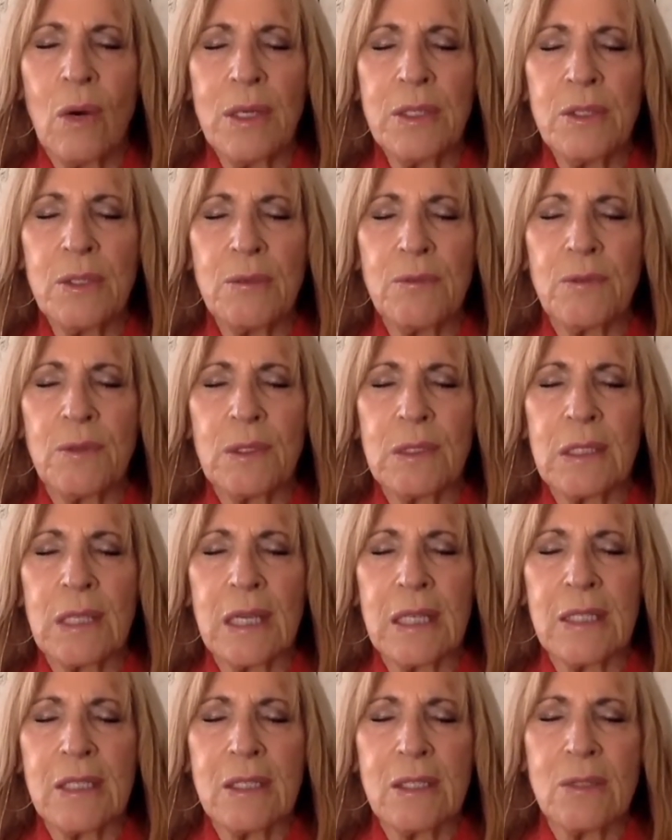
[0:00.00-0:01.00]

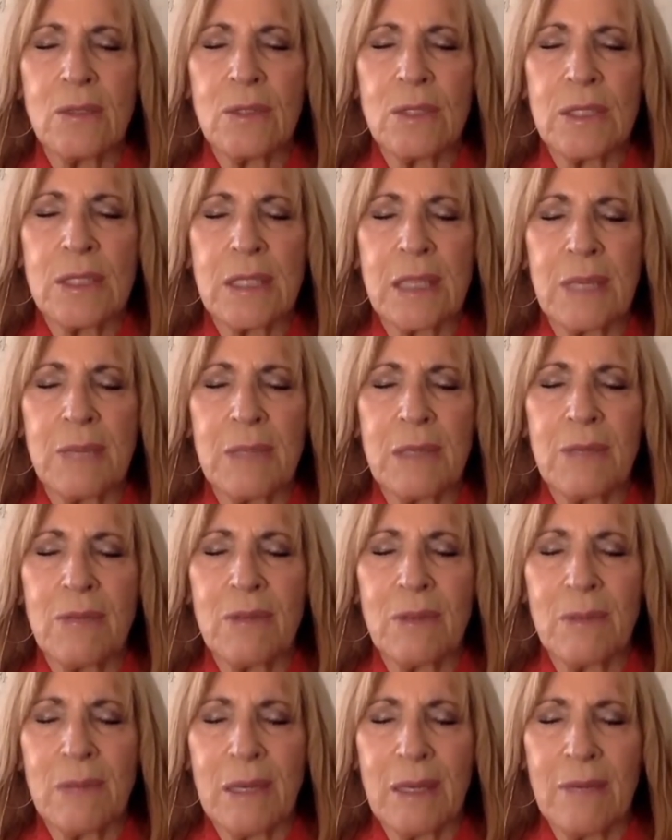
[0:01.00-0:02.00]
wonderful light source
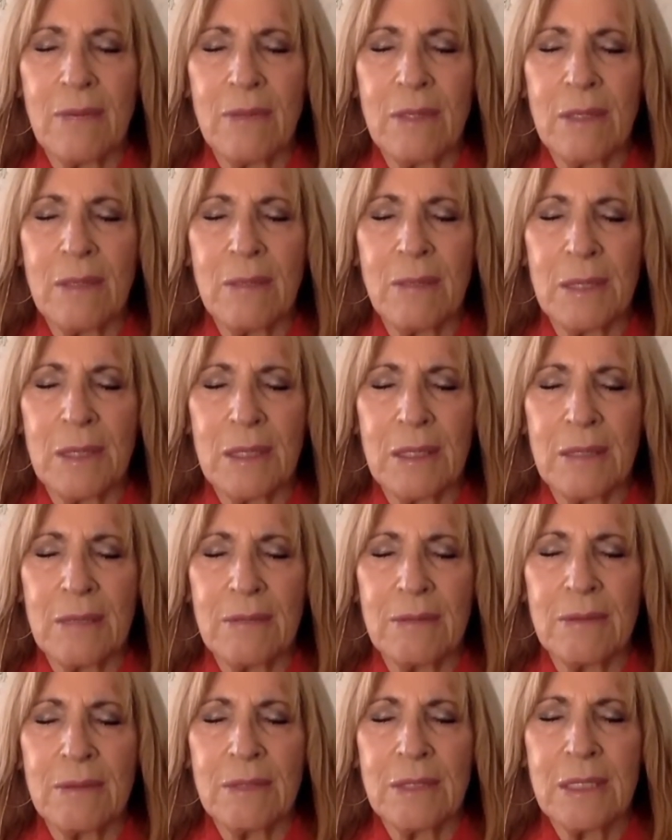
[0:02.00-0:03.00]
coming from heaven
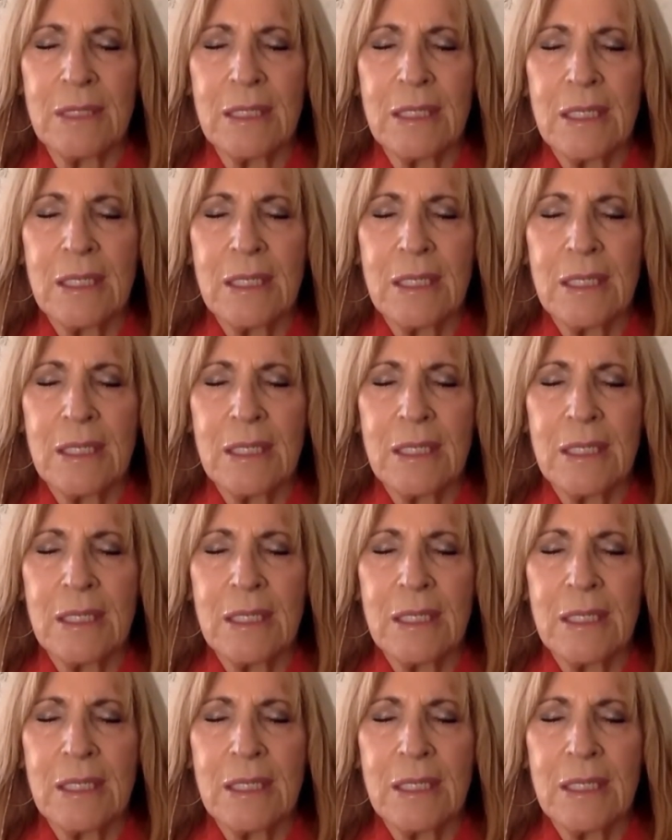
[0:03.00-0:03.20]
above,